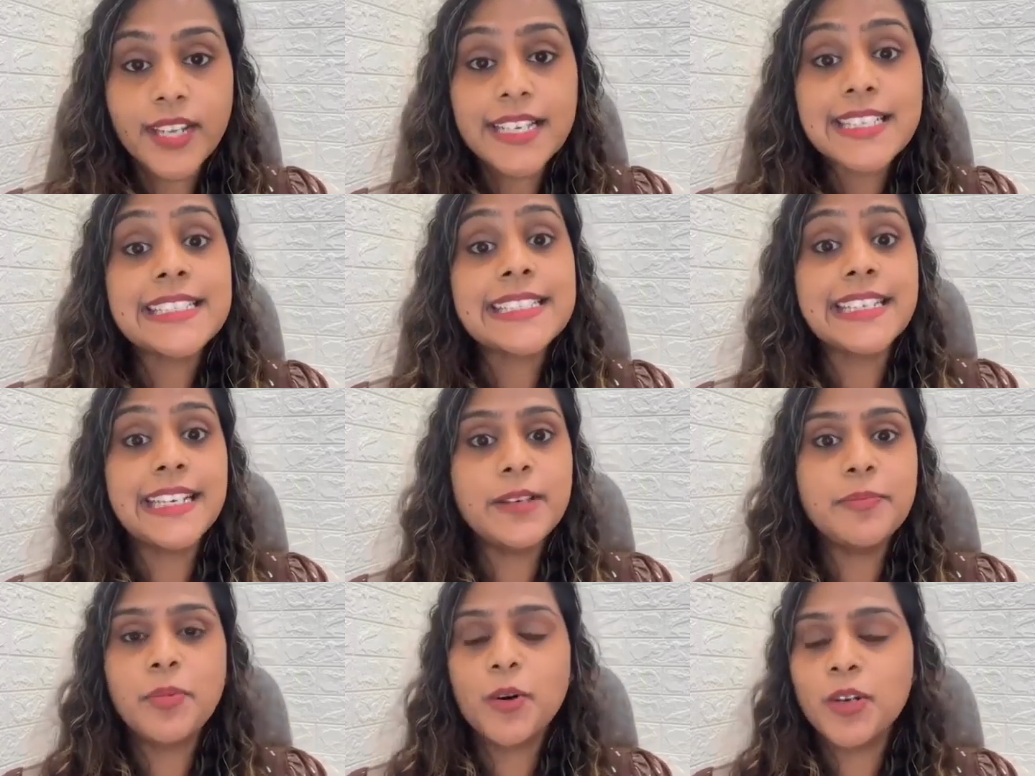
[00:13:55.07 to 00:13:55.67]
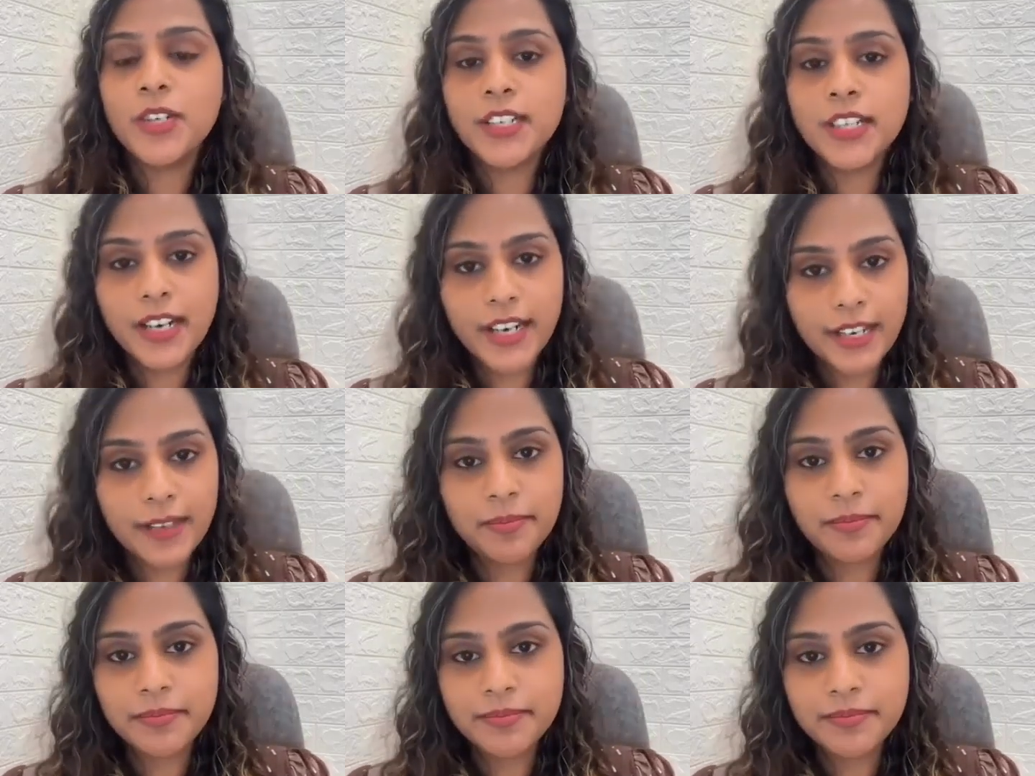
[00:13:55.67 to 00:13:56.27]
sleep on
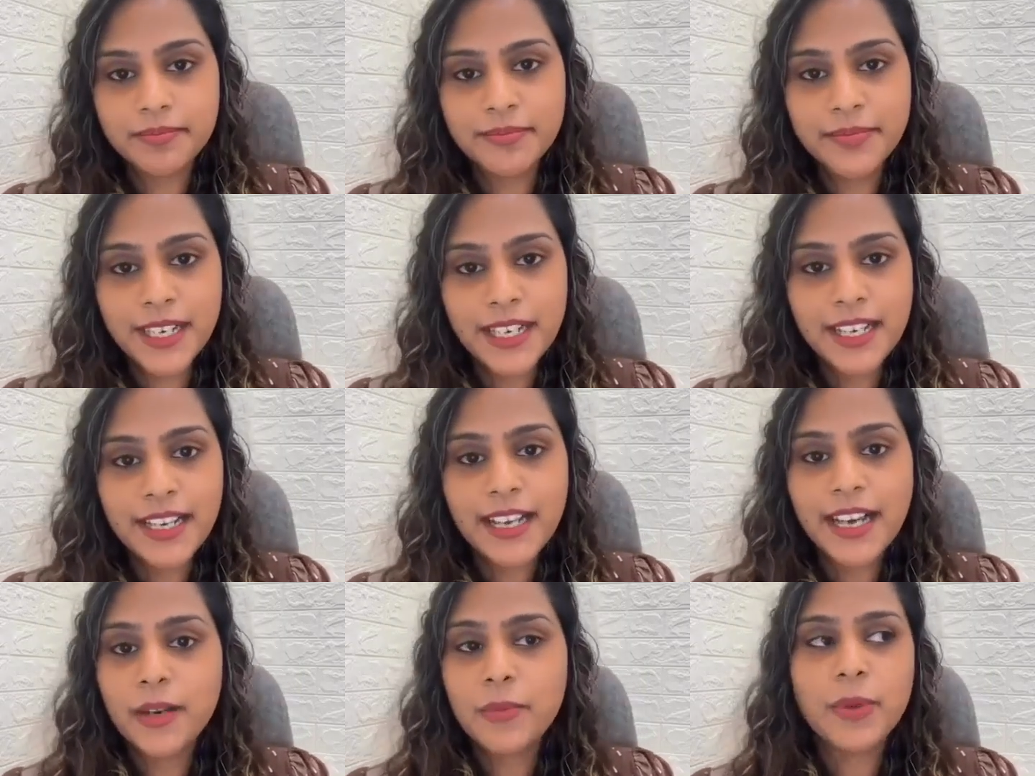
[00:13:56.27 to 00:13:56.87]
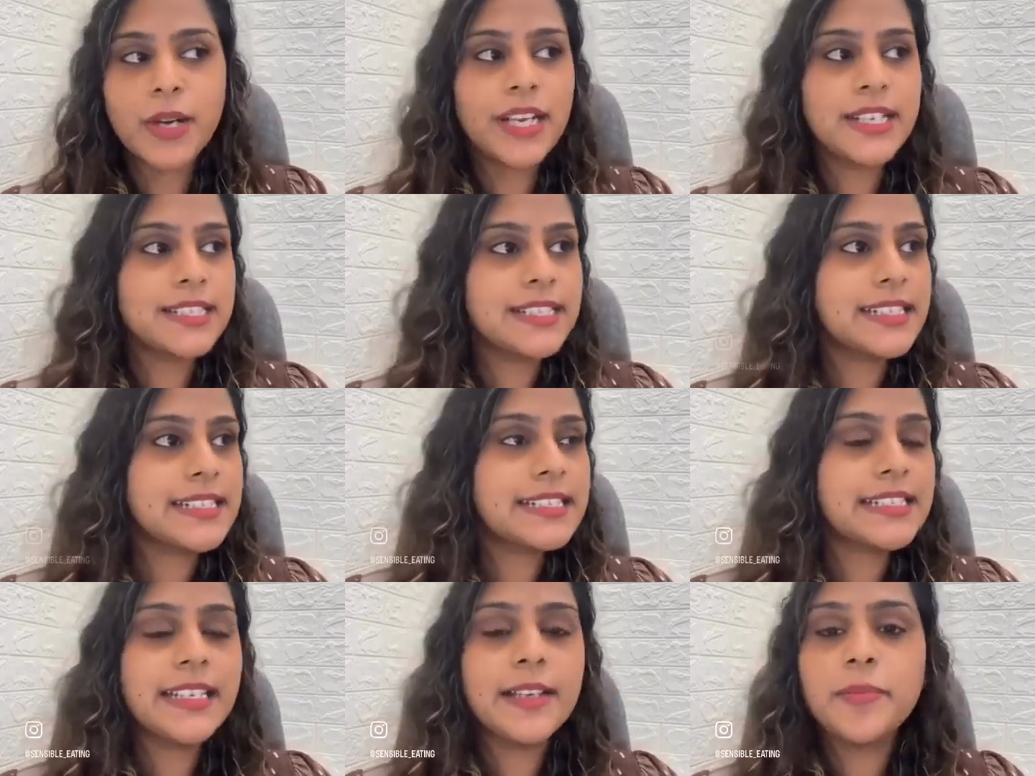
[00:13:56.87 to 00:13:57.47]
time. And when I
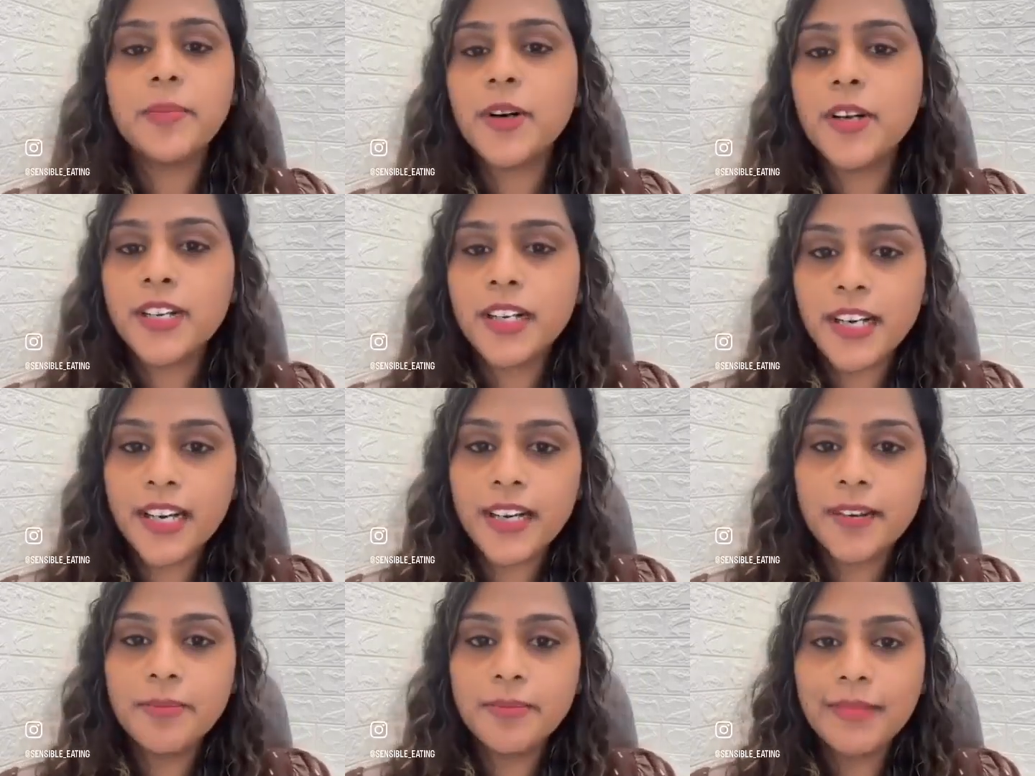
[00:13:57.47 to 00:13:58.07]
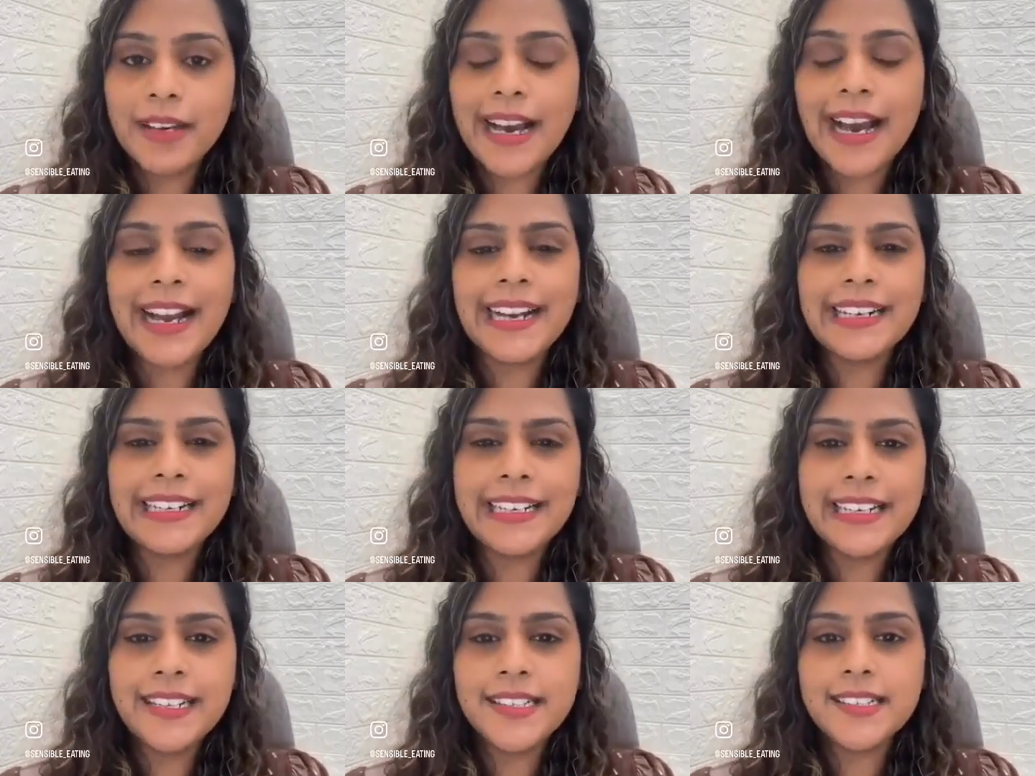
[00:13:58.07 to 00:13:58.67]
say sleep on time,
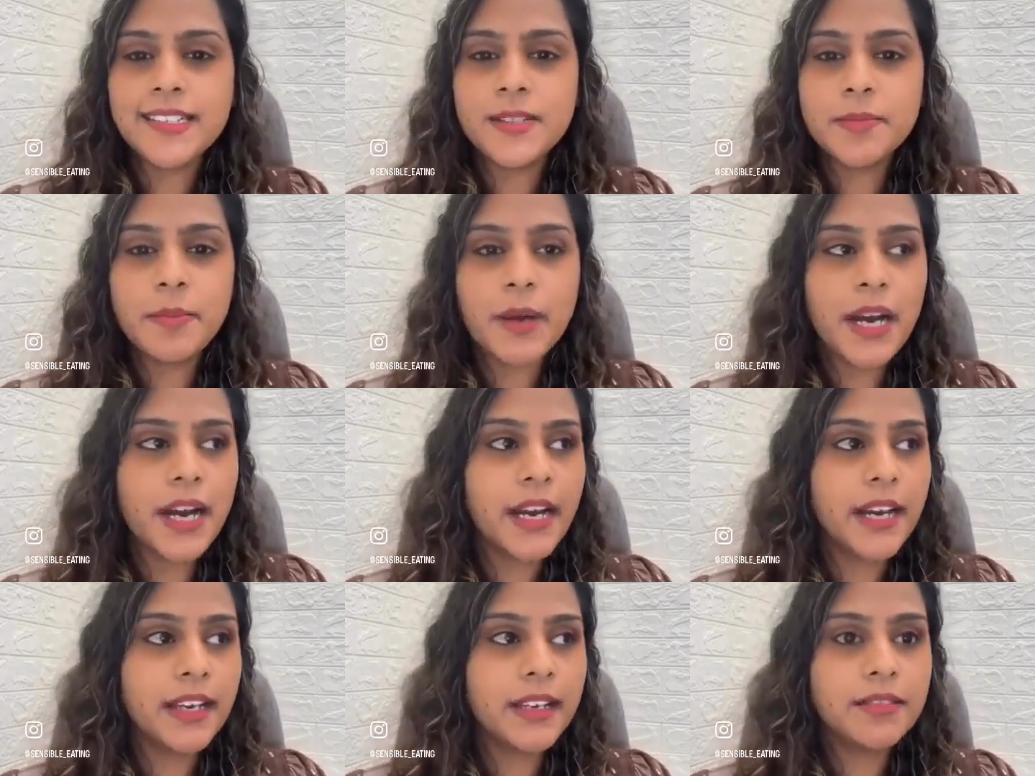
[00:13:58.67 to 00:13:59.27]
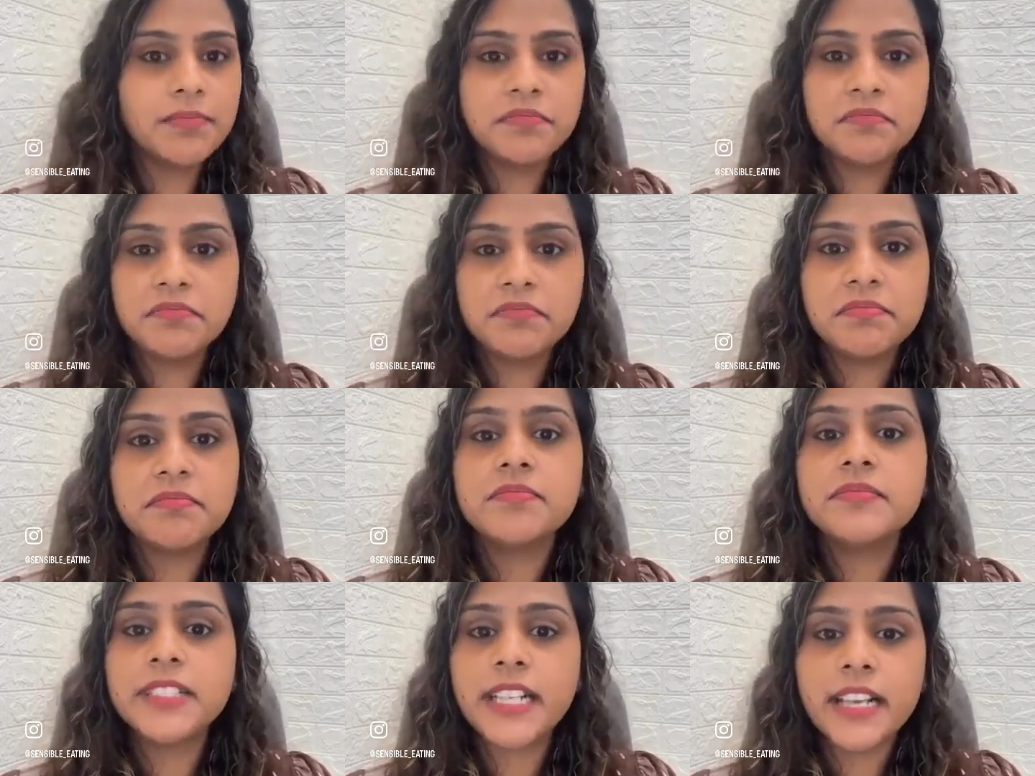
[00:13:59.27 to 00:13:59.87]
at least by
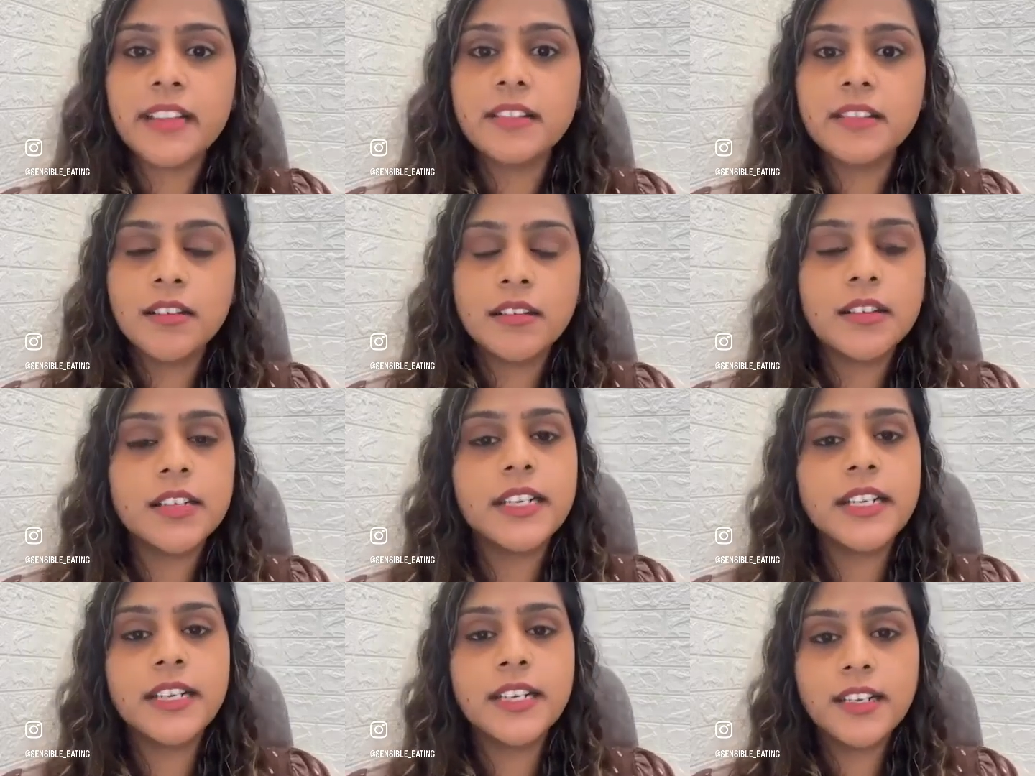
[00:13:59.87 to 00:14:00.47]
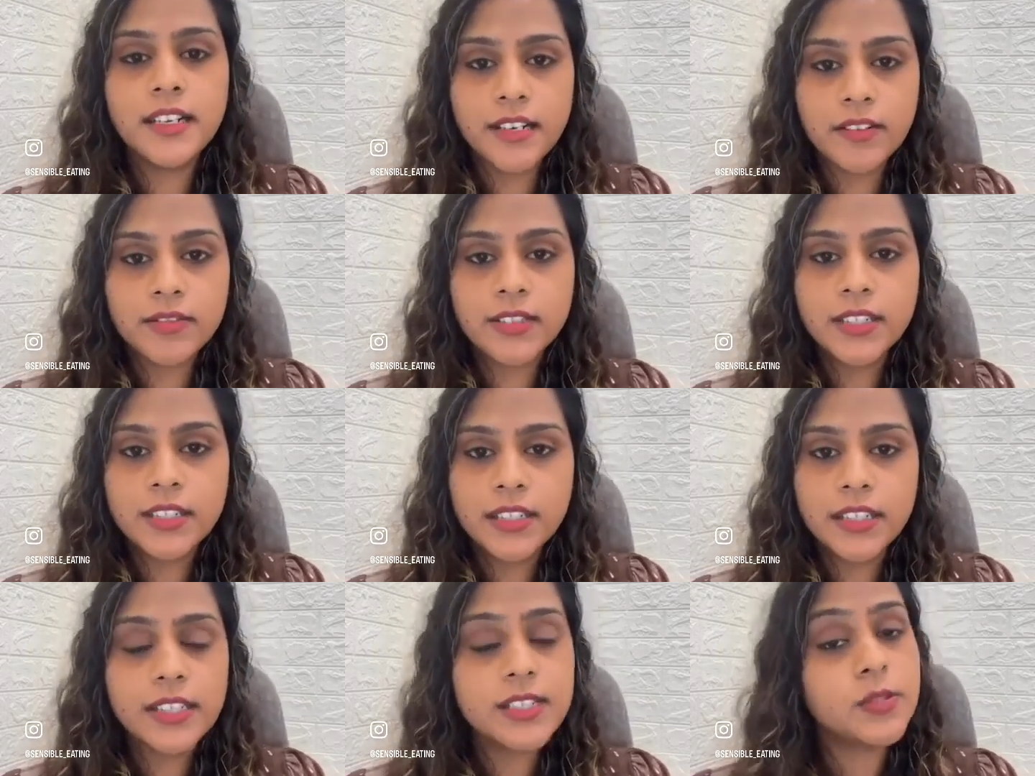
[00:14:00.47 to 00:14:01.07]
10:30,
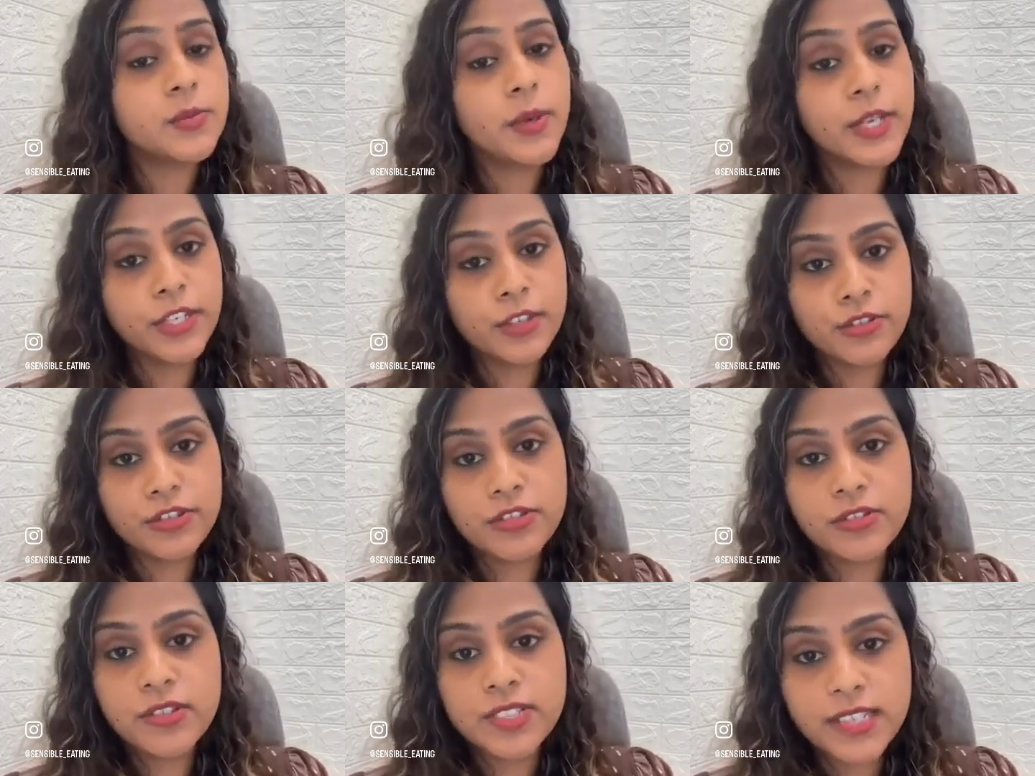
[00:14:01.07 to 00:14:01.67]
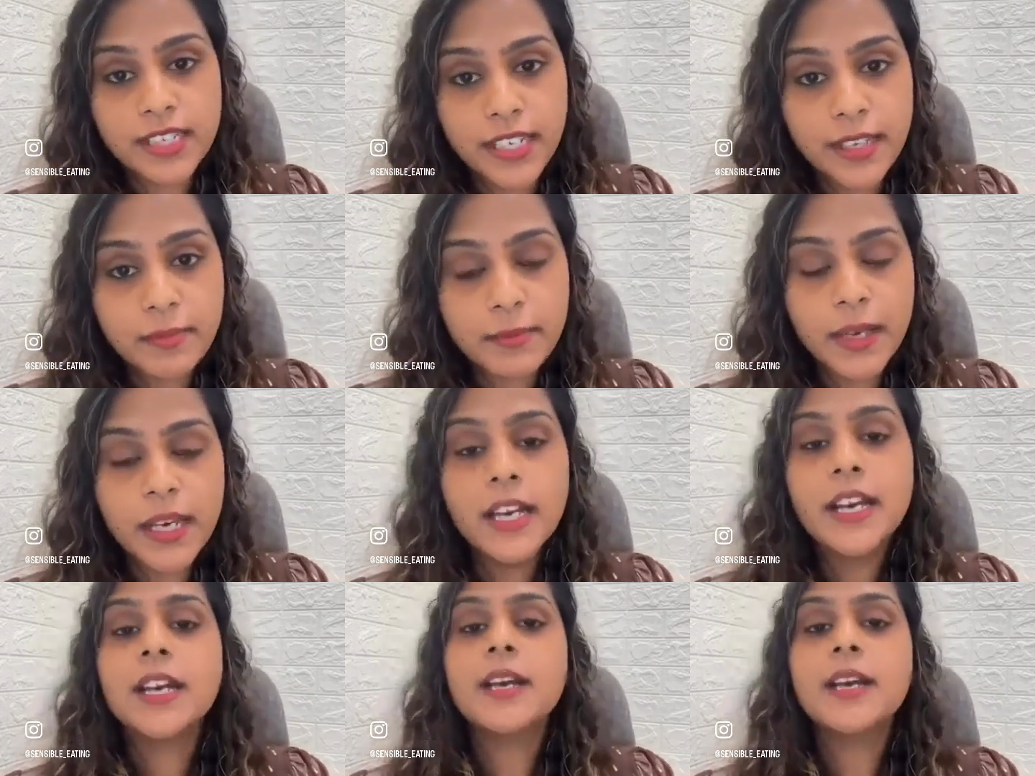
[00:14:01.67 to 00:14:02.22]
11 is when you should sleep,